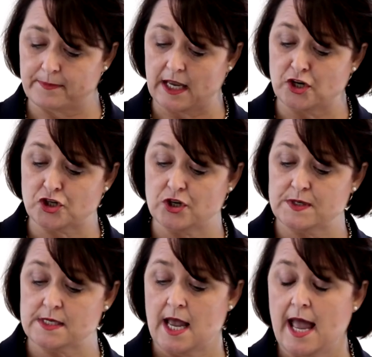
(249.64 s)

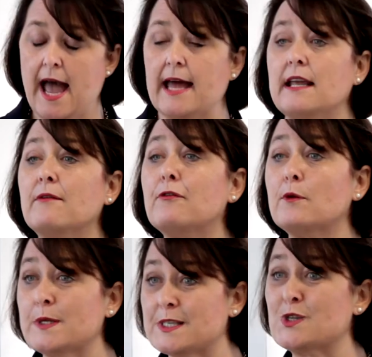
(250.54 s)
issues and
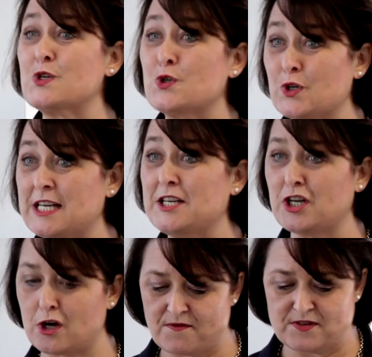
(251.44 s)
influence the
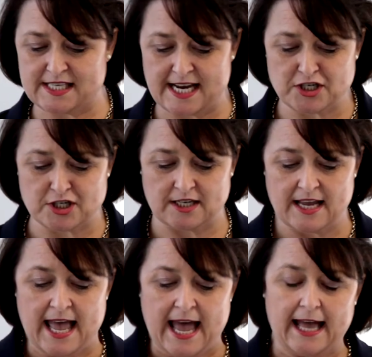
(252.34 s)
strategic conversation.
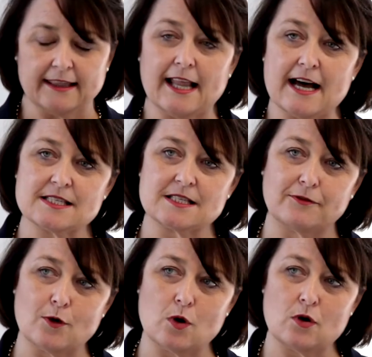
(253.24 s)
And last of
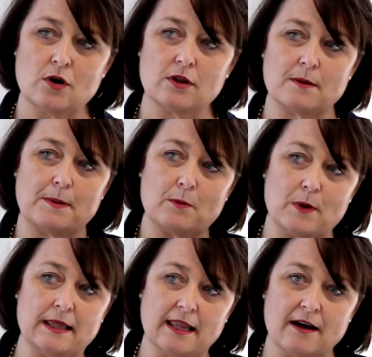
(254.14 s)
all, the bit
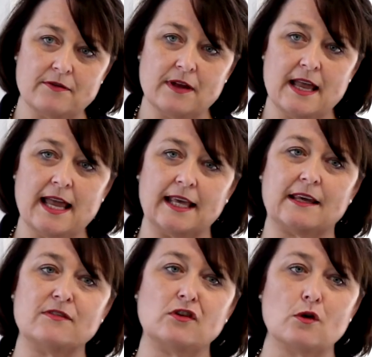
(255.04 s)
we love, it
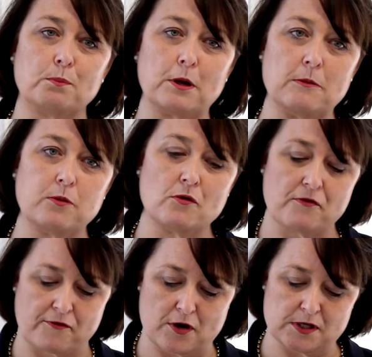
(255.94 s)
gives you a
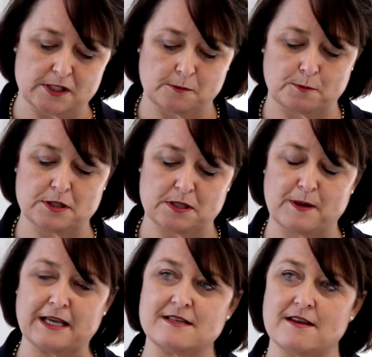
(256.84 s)
people-first
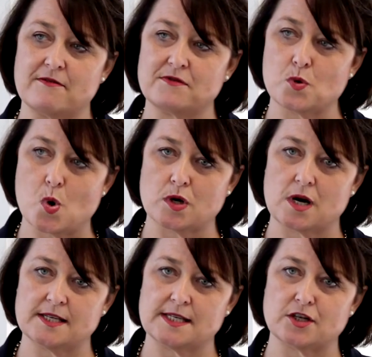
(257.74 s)
perspective to
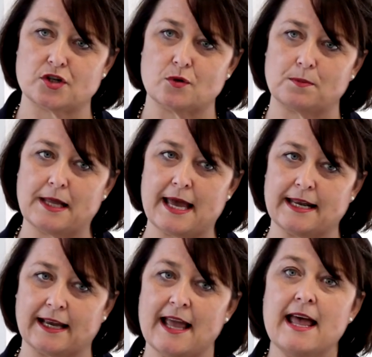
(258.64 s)
organisational
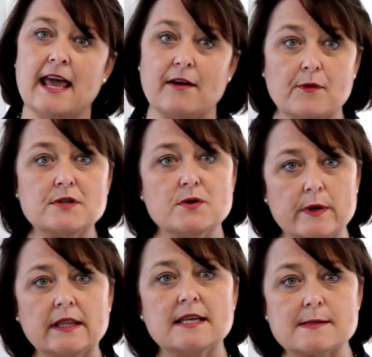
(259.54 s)
planning. If we're
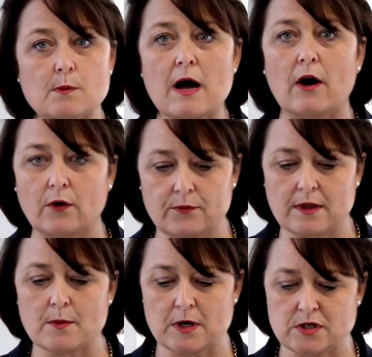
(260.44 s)
doing this well,
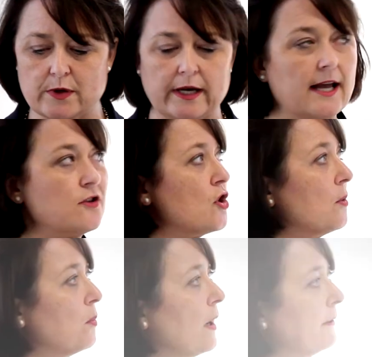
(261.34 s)
then we're doing our
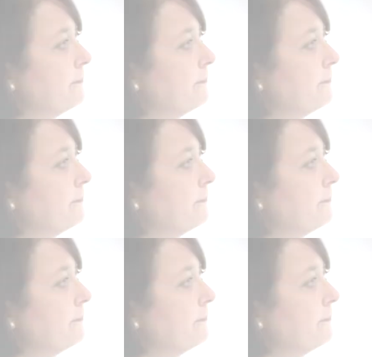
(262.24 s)
job well.